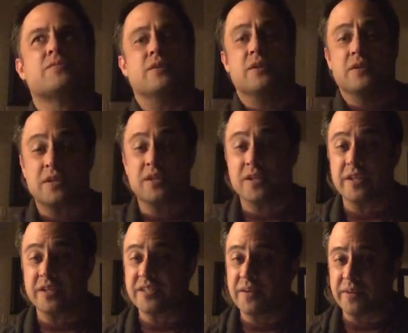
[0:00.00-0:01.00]
well, clearly
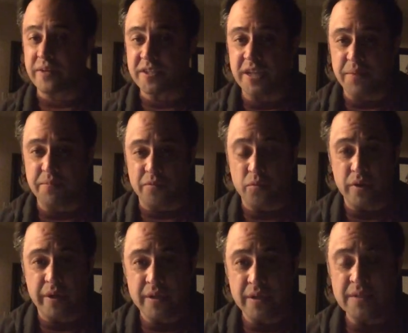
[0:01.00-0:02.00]
it's never going to stop, for
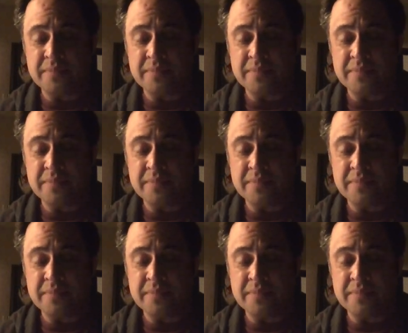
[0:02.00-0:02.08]
one.